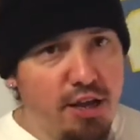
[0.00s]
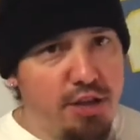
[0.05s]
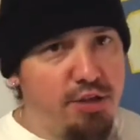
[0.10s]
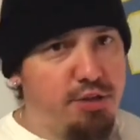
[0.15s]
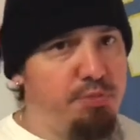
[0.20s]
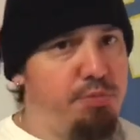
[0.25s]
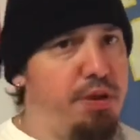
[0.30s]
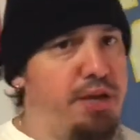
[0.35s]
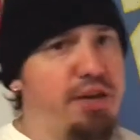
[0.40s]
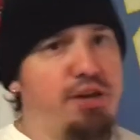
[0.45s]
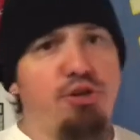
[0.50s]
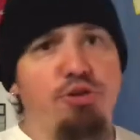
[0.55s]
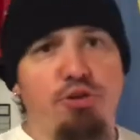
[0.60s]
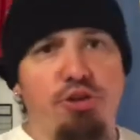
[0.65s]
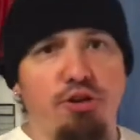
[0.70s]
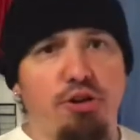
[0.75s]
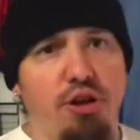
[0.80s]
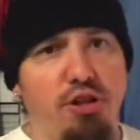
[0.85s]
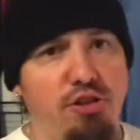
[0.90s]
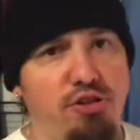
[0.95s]
pick who
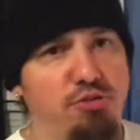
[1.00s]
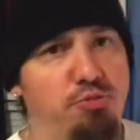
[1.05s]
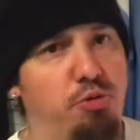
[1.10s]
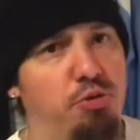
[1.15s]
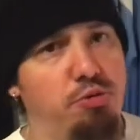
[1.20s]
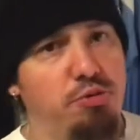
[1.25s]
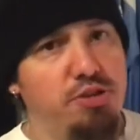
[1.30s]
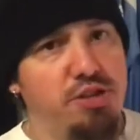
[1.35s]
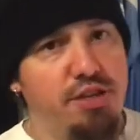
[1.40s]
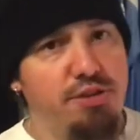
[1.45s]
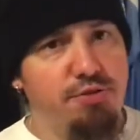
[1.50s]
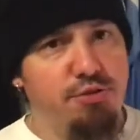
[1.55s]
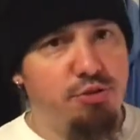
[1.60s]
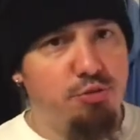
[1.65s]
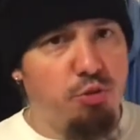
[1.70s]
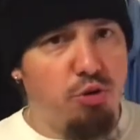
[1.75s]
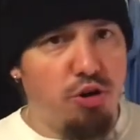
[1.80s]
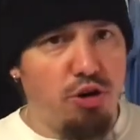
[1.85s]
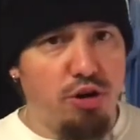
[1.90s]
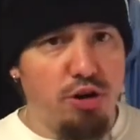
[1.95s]
your eligible receivers
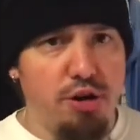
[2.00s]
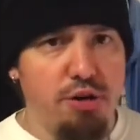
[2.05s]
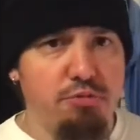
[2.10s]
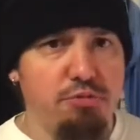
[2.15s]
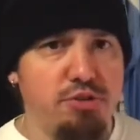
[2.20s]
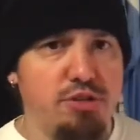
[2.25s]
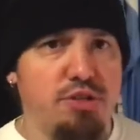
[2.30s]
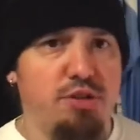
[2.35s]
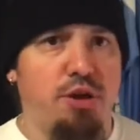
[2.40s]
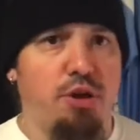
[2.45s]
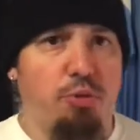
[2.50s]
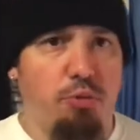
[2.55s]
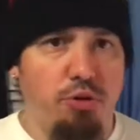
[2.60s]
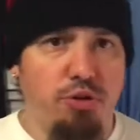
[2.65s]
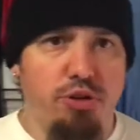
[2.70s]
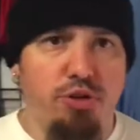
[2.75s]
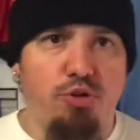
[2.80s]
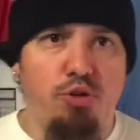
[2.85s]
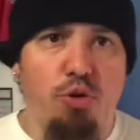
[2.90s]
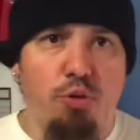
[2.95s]
were. It was a
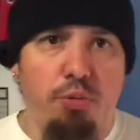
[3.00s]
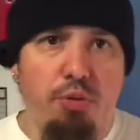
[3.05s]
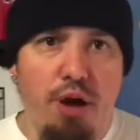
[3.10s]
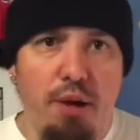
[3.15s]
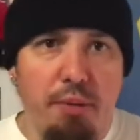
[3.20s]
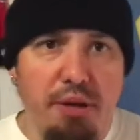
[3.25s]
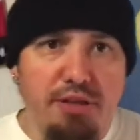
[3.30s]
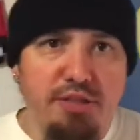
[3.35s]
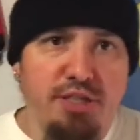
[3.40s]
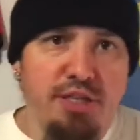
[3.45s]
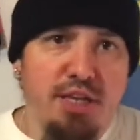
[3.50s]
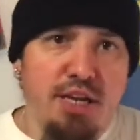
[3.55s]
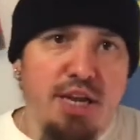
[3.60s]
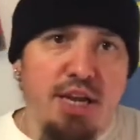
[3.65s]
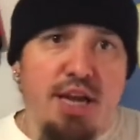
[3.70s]
really cool premise.